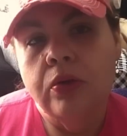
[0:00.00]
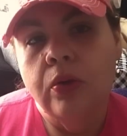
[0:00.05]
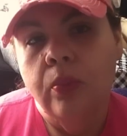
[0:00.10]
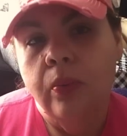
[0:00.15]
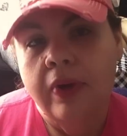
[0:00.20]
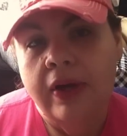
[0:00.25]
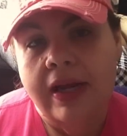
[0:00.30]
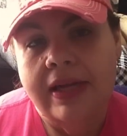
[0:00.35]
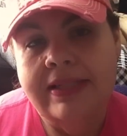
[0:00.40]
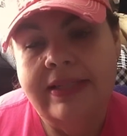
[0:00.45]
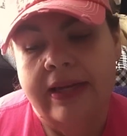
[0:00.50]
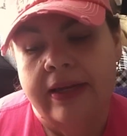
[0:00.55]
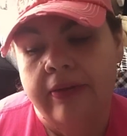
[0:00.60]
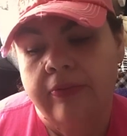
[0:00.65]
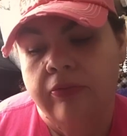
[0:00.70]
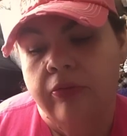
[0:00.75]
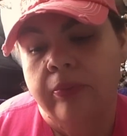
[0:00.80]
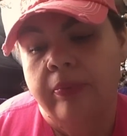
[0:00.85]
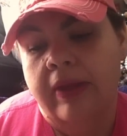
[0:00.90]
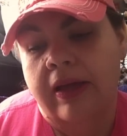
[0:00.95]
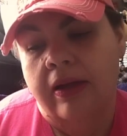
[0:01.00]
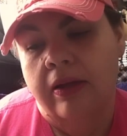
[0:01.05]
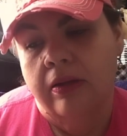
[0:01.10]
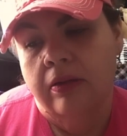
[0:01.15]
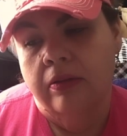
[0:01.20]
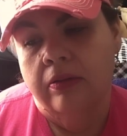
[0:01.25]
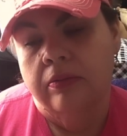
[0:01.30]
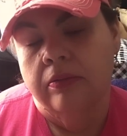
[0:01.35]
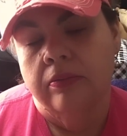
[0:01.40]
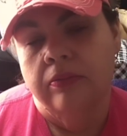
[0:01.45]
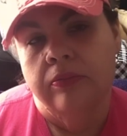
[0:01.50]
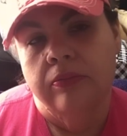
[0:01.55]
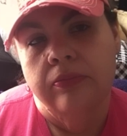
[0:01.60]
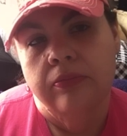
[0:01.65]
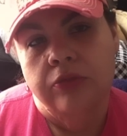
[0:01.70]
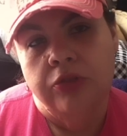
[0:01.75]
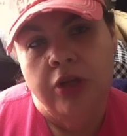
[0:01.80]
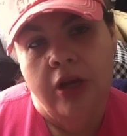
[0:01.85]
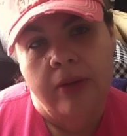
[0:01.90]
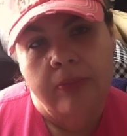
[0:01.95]
what I take from that
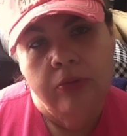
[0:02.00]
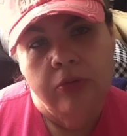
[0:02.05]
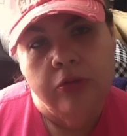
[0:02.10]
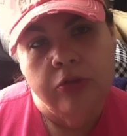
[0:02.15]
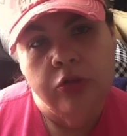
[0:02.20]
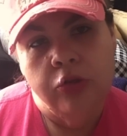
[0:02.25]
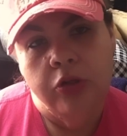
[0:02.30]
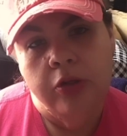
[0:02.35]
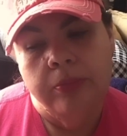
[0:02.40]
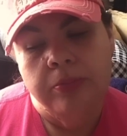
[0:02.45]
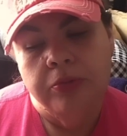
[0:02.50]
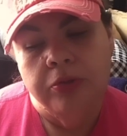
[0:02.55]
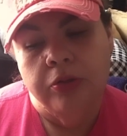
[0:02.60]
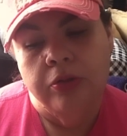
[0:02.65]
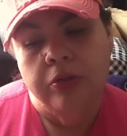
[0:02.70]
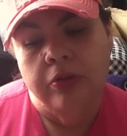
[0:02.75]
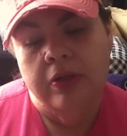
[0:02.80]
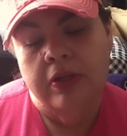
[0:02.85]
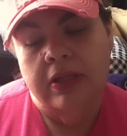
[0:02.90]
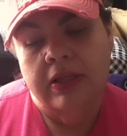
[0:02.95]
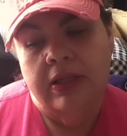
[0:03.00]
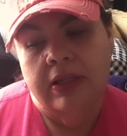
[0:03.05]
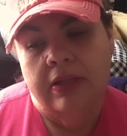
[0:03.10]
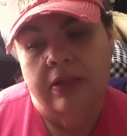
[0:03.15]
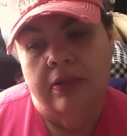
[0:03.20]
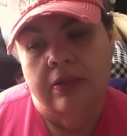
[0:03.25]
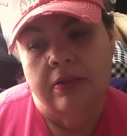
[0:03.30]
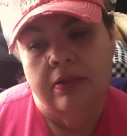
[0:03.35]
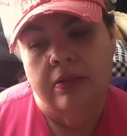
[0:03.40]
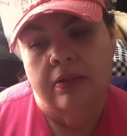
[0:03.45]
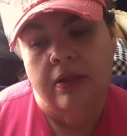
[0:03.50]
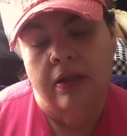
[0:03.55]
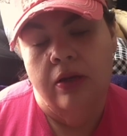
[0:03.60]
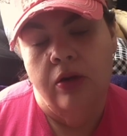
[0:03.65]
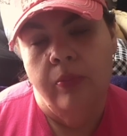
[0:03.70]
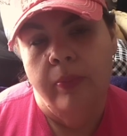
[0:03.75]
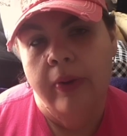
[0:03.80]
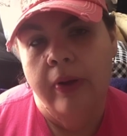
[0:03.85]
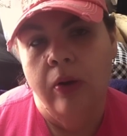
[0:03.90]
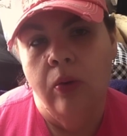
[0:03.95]
chapter of scripture is that
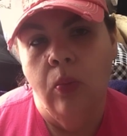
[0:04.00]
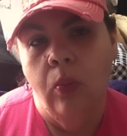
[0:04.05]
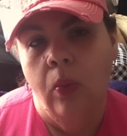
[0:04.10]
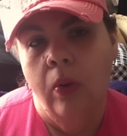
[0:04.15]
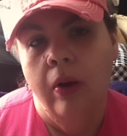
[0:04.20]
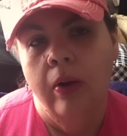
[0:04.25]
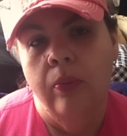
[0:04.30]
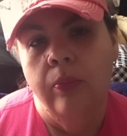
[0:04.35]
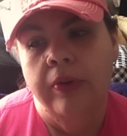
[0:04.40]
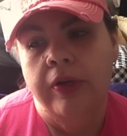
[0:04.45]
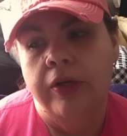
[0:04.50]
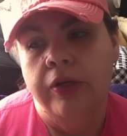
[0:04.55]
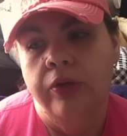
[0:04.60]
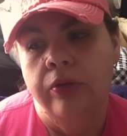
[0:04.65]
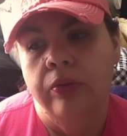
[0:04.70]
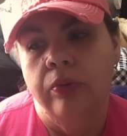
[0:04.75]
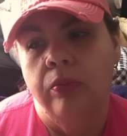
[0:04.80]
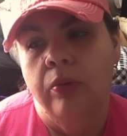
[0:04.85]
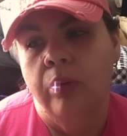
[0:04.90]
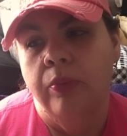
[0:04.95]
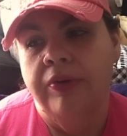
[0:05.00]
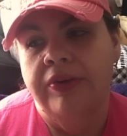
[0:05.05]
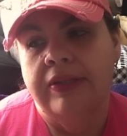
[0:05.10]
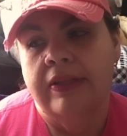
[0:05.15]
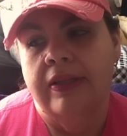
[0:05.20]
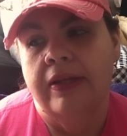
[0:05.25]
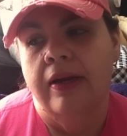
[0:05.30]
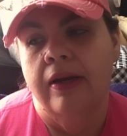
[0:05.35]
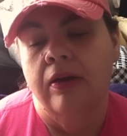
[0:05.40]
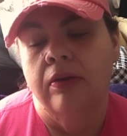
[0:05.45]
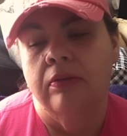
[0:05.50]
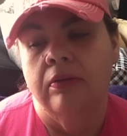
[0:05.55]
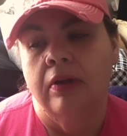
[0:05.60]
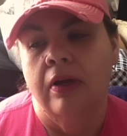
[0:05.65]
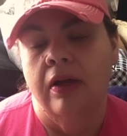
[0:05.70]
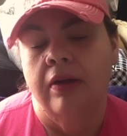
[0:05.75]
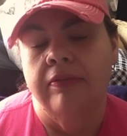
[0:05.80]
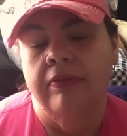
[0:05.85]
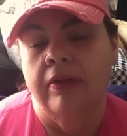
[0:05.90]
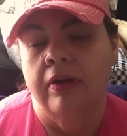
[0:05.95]
no matter what we do, what we set out in
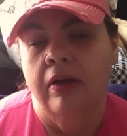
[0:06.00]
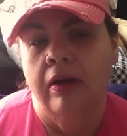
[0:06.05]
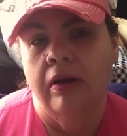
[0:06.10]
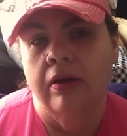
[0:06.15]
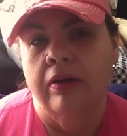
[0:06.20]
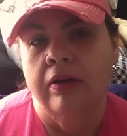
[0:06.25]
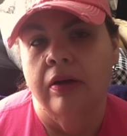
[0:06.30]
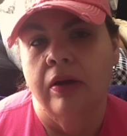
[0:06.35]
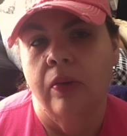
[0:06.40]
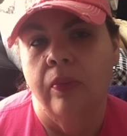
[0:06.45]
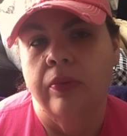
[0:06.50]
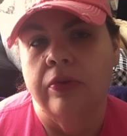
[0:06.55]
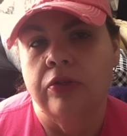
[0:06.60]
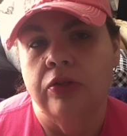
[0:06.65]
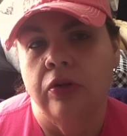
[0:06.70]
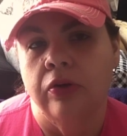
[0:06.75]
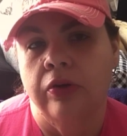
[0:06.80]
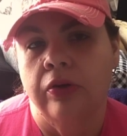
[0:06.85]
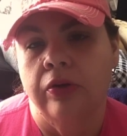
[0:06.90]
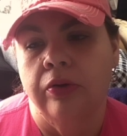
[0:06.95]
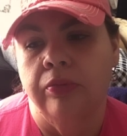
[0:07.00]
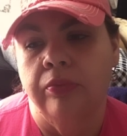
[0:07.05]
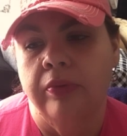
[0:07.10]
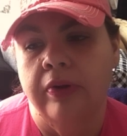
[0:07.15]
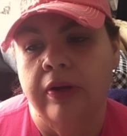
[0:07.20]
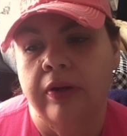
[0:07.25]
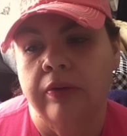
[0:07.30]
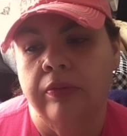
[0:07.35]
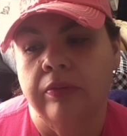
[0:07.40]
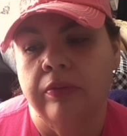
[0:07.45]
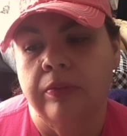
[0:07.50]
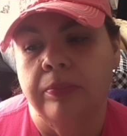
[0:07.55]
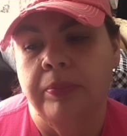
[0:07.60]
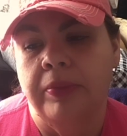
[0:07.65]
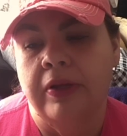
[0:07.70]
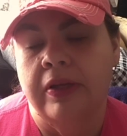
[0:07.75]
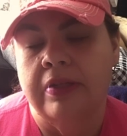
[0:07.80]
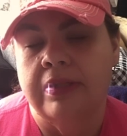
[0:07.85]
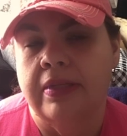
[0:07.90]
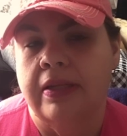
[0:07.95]
life, that God can always turn it around,
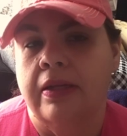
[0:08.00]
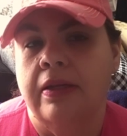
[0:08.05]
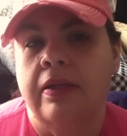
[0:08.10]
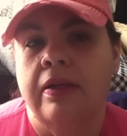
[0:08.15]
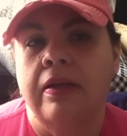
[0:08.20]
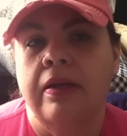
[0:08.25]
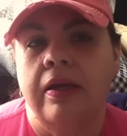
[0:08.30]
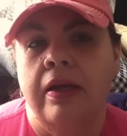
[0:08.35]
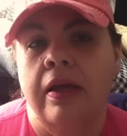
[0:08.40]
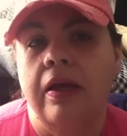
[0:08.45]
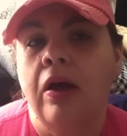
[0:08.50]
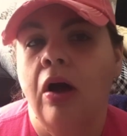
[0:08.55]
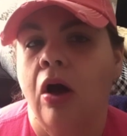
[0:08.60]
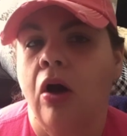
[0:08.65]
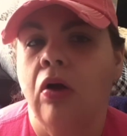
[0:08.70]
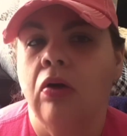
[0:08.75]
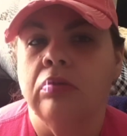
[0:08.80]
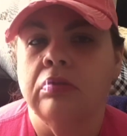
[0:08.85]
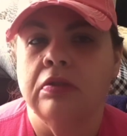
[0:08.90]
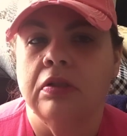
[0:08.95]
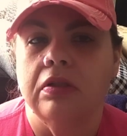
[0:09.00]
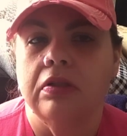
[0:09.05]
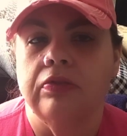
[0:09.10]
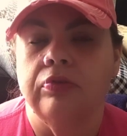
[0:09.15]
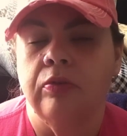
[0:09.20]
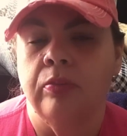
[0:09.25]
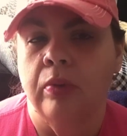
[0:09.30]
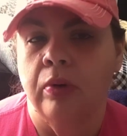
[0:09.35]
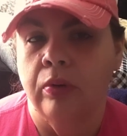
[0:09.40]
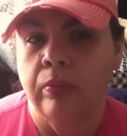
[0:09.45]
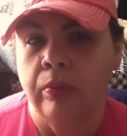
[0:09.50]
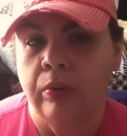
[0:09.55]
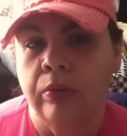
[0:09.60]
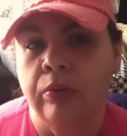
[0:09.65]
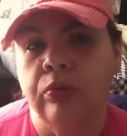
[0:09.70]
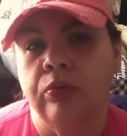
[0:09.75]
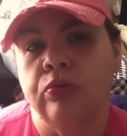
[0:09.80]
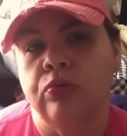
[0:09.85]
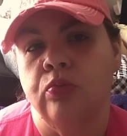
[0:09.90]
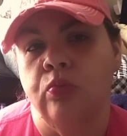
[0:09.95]
because he he calls us from our
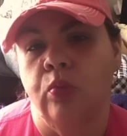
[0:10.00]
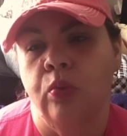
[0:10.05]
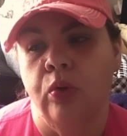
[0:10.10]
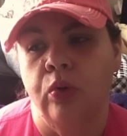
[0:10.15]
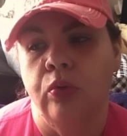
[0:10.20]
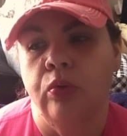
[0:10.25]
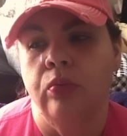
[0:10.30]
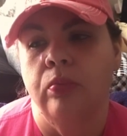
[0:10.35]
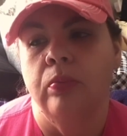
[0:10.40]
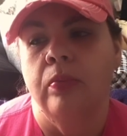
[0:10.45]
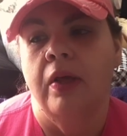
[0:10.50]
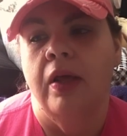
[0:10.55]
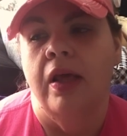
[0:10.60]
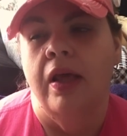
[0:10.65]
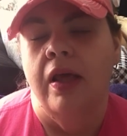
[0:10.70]
mother's womb.